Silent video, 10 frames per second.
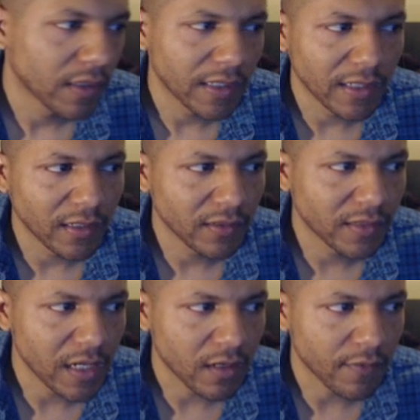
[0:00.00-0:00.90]
I
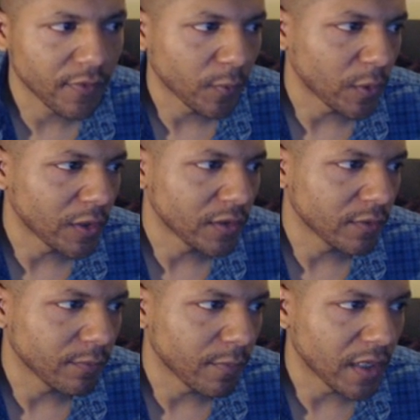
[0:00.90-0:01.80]
take off the word
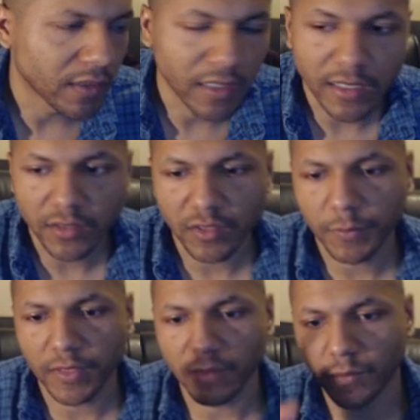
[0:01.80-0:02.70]
montage just
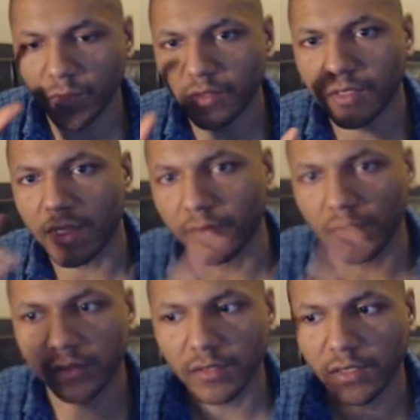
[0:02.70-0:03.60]
because we used to have a,
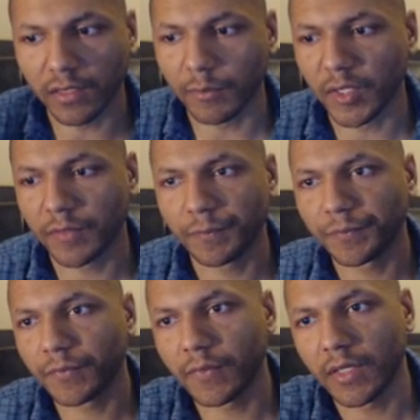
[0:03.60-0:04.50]
a limit
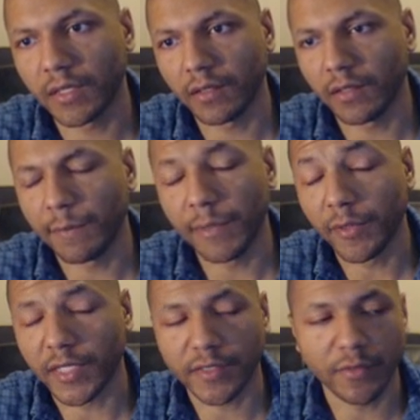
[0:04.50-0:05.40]
and maybe
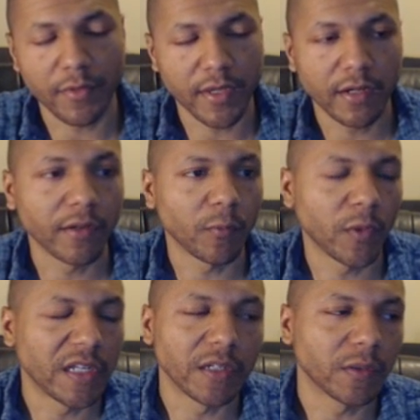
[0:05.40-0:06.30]
that's still there in
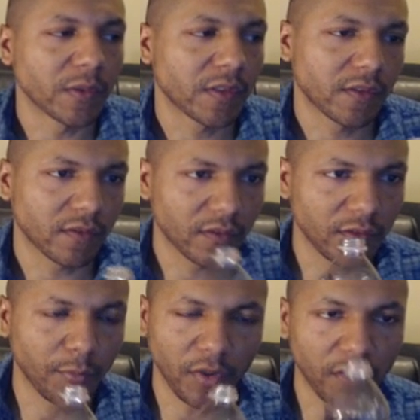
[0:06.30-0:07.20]
Windows. You
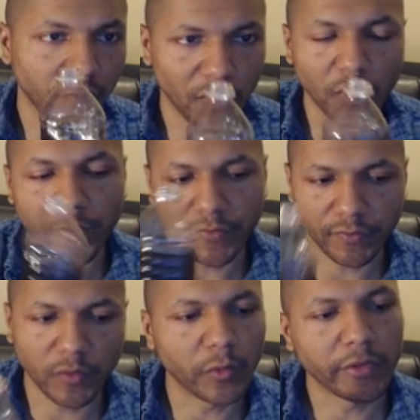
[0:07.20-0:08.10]
put it in folder after
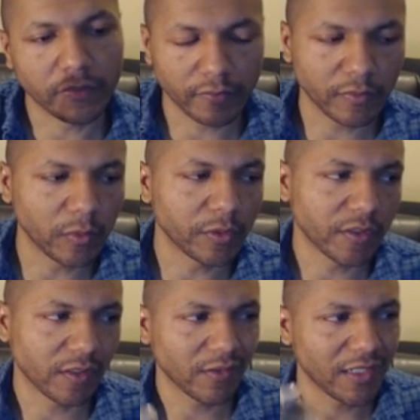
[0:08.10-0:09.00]
folder after folder,
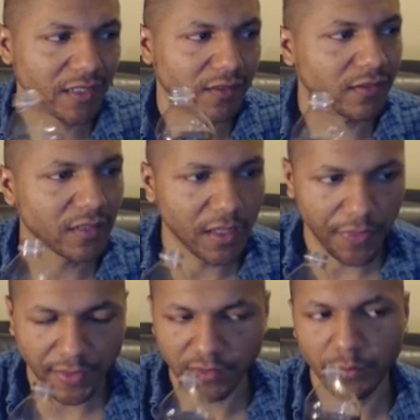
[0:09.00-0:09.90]
so I just get
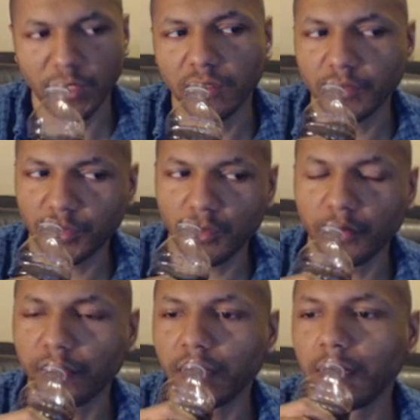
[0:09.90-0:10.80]
things to be a little
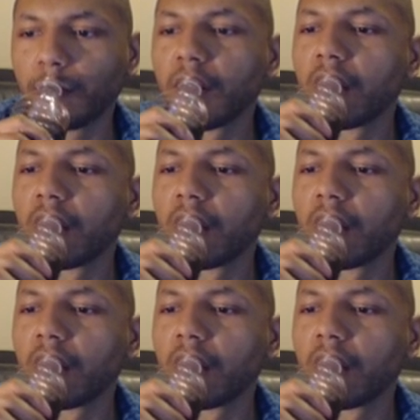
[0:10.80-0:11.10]
shorter in name.